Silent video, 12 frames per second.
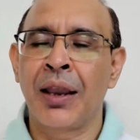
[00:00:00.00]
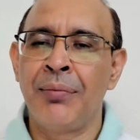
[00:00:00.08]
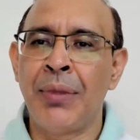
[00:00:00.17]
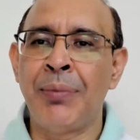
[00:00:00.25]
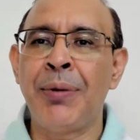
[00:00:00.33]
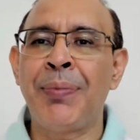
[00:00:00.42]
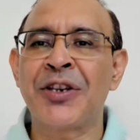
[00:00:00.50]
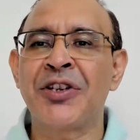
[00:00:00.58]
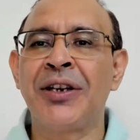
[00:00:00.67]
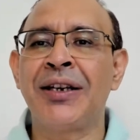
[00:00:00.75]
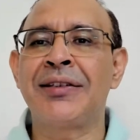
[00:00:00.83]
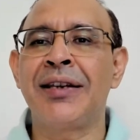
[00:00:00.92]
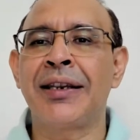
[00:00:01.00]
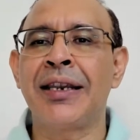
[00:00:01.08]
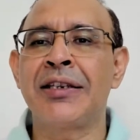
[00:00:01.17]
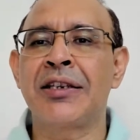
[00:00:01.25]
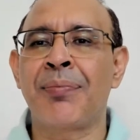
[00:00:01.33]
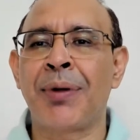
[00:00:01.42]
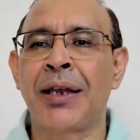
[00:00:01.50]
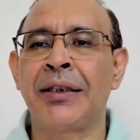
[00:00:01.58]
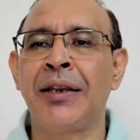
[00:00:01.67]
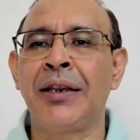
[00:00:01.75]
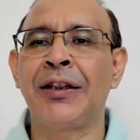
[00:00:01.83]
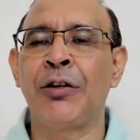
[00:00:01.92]
Maybe patient is taking
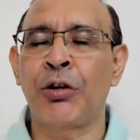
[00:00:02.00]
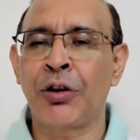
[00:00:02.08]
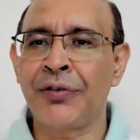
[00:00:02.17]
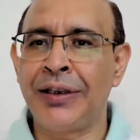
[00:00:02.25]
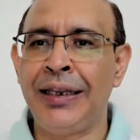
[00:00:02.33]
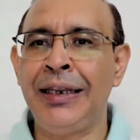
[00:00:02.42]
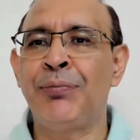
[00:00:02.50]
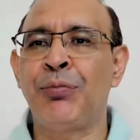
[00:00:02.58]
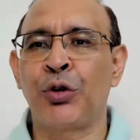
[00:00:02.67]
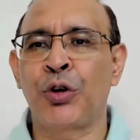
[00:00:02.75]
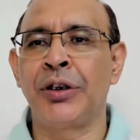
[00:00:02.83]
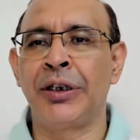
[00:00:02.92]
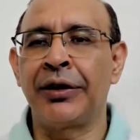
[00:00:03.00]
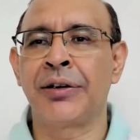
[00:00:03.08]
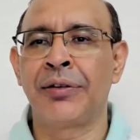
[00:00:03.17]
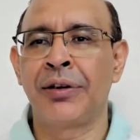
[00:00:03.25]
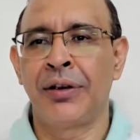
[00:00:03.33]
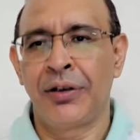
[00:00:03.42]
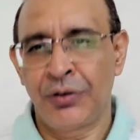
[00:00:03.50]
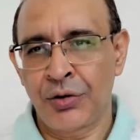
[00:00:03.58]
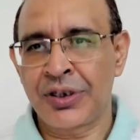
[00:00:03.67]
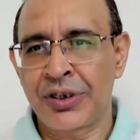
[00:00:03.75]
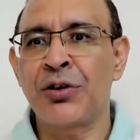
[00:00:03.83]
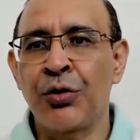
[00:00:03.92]
chapati with a lot of ghee put on it. So
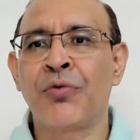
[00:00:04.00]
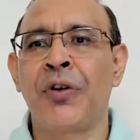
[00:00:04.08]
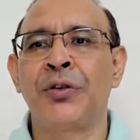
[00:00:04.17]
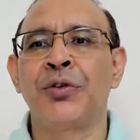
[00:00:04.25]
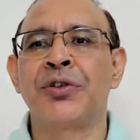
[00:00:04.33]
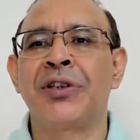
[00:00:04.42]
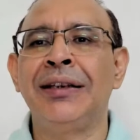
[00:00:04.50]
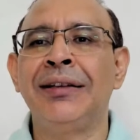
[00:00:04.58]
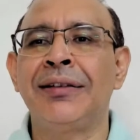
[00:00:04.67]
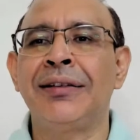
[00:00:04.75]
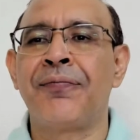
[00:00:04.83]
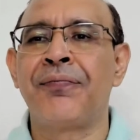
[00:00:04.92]
just look for those things.